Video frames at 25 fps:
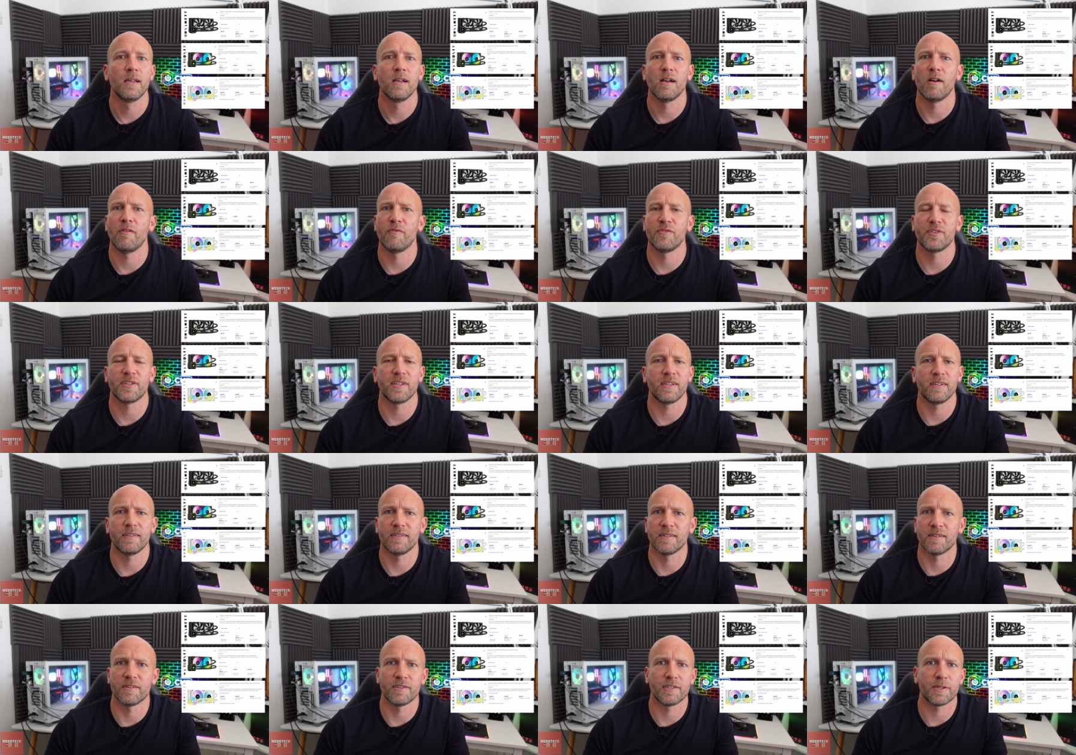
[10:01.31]
Obviously
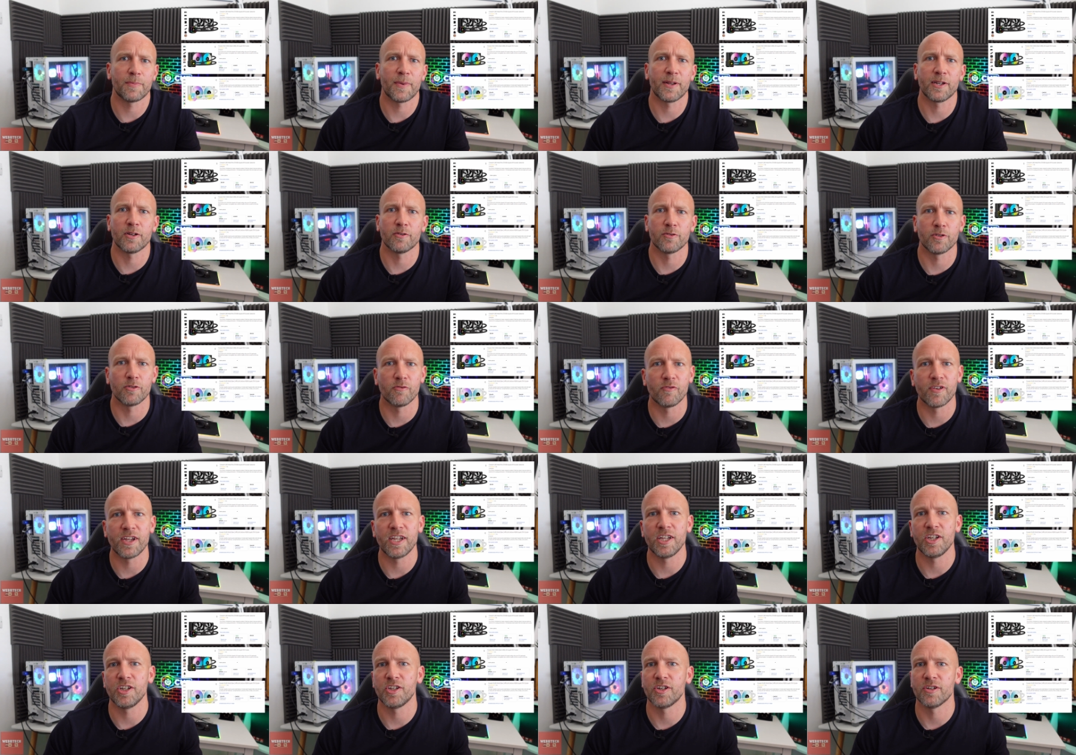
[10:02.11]
you know depending on your
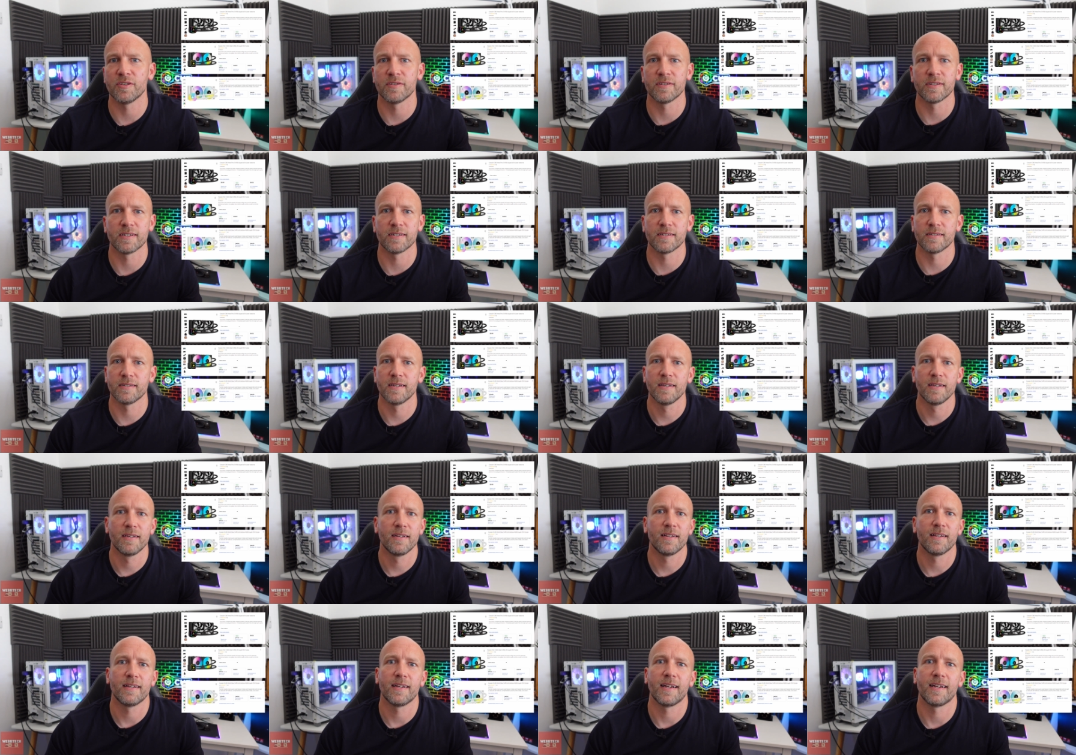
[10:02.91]
region and
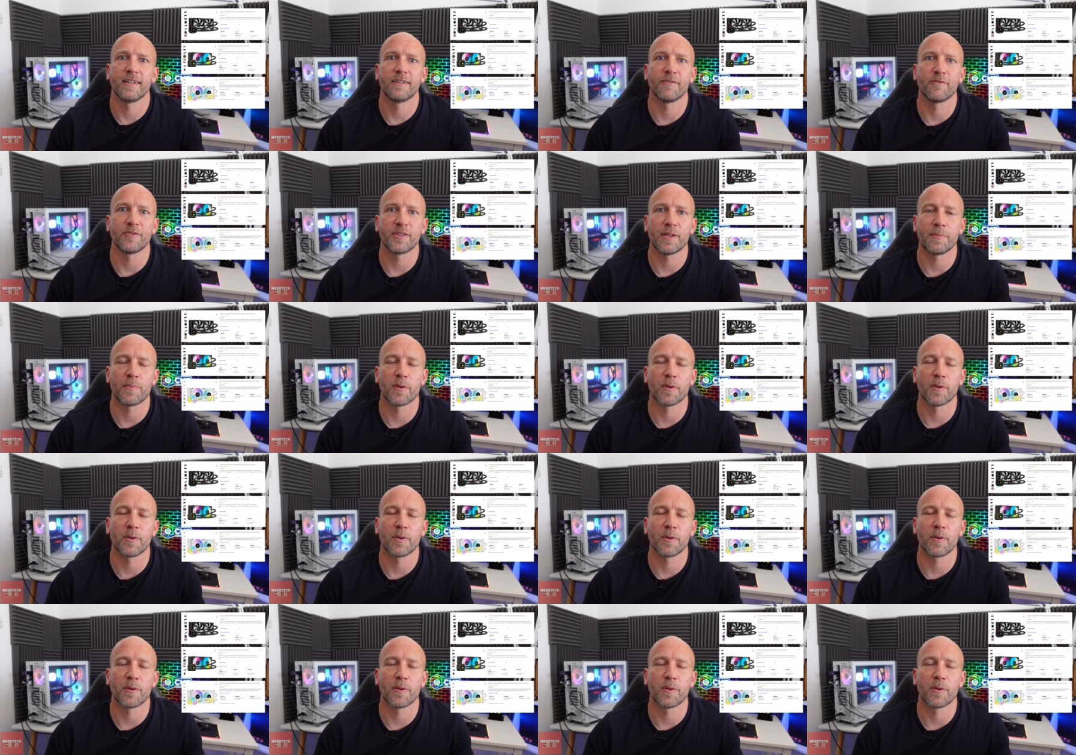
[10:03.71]
and obviously